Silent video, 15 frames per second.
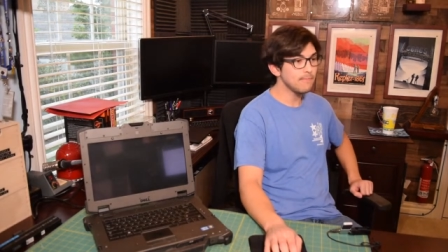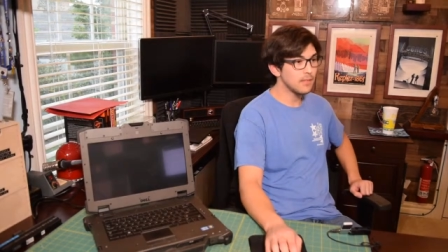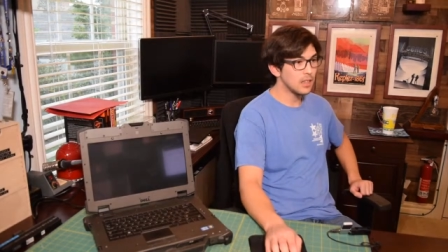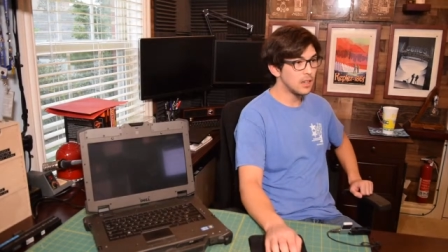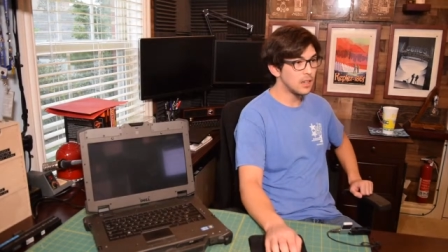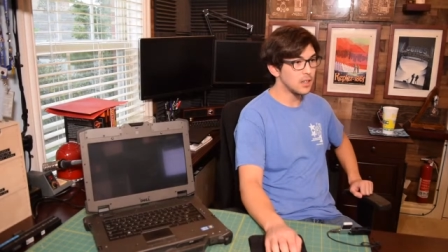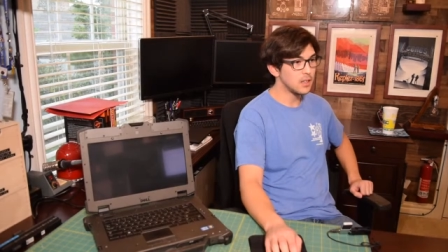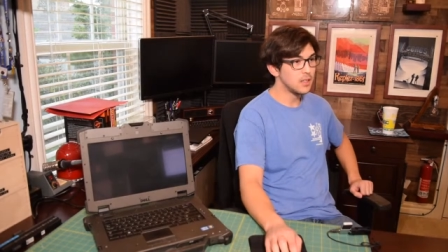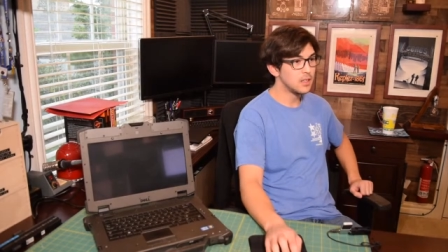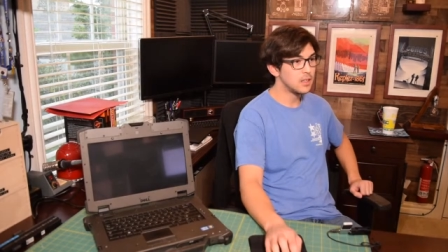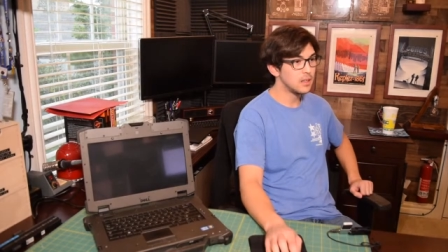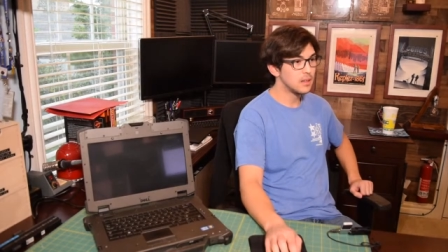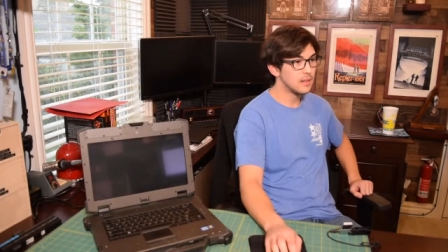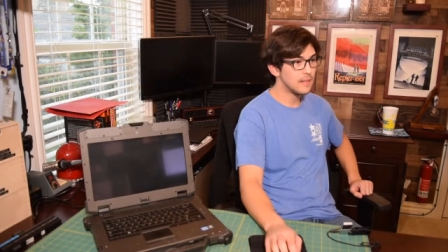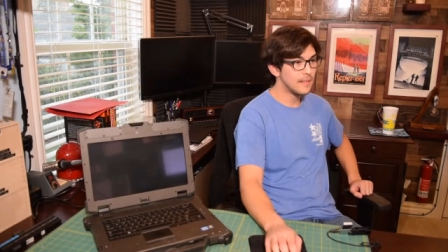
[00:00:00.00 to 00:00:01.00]
Huh.
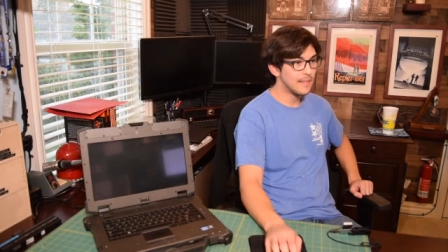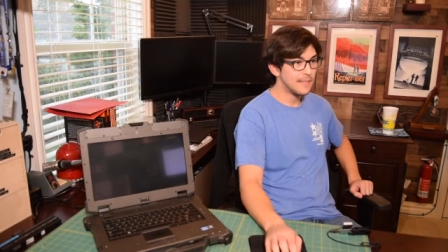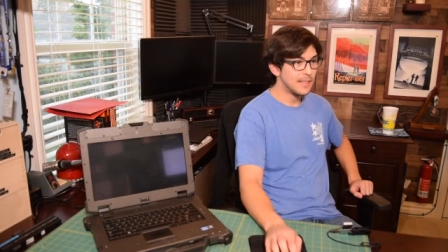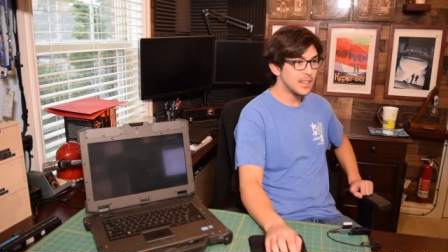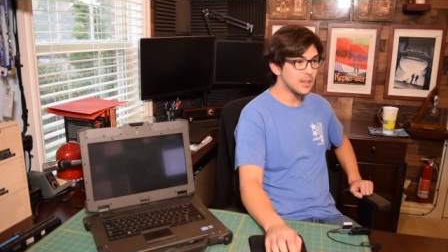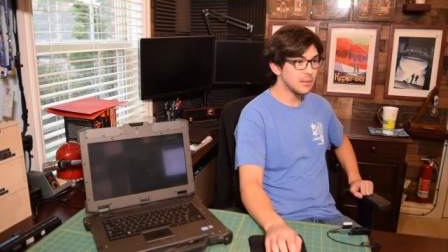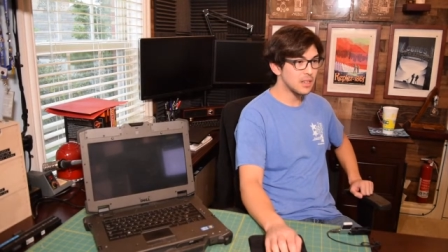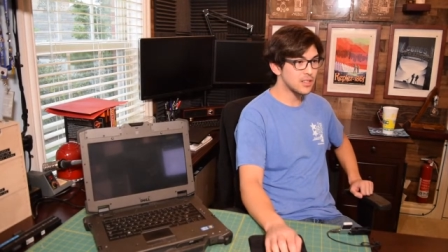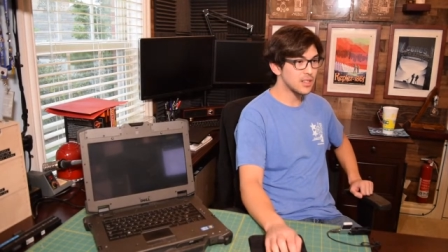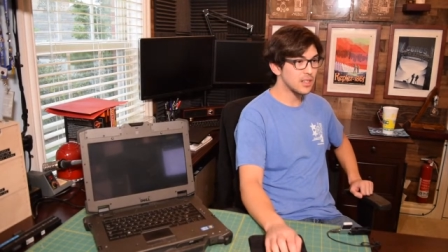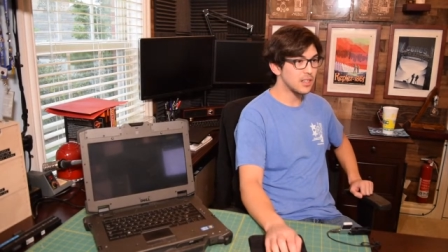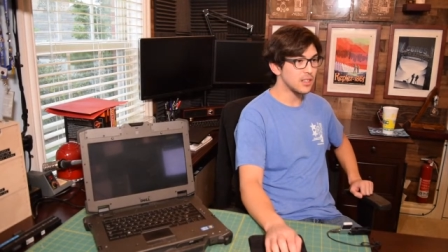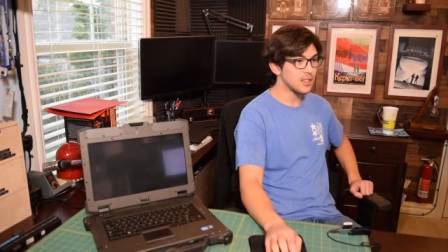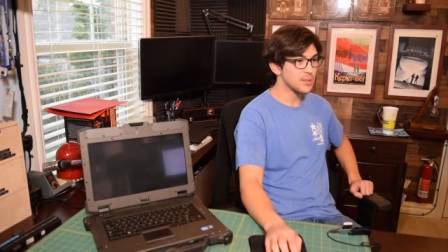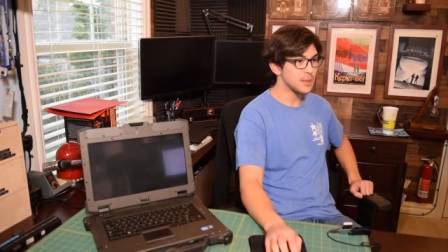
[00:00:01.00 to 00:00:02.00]
Yeah, I'm not seeing
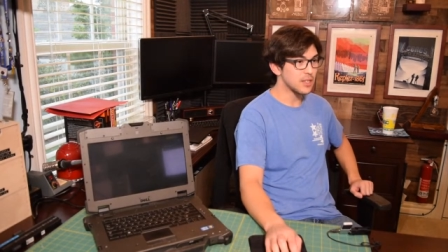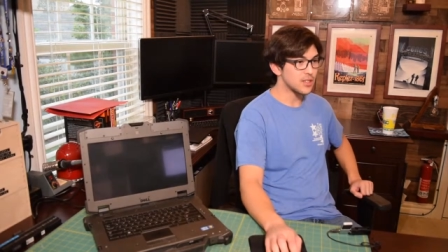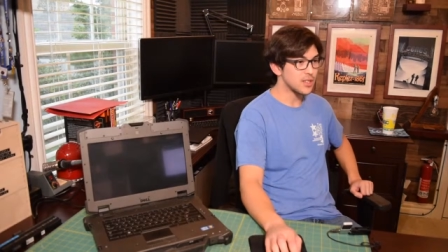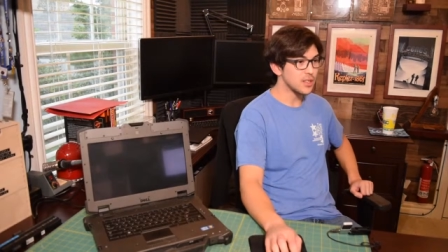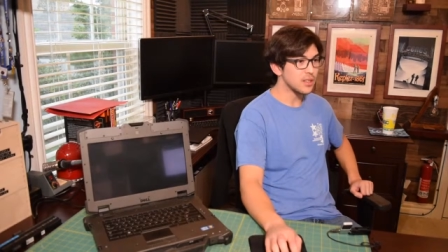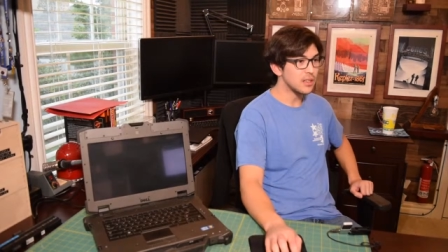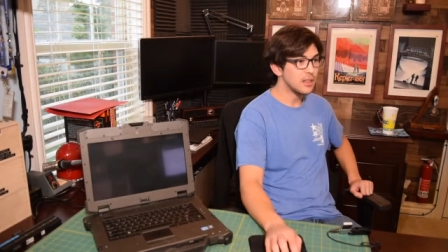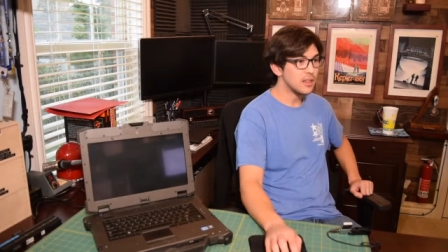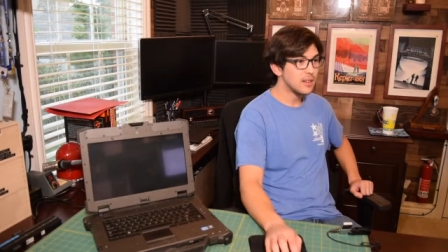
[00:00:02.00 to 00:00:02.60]
it in the spec sheet.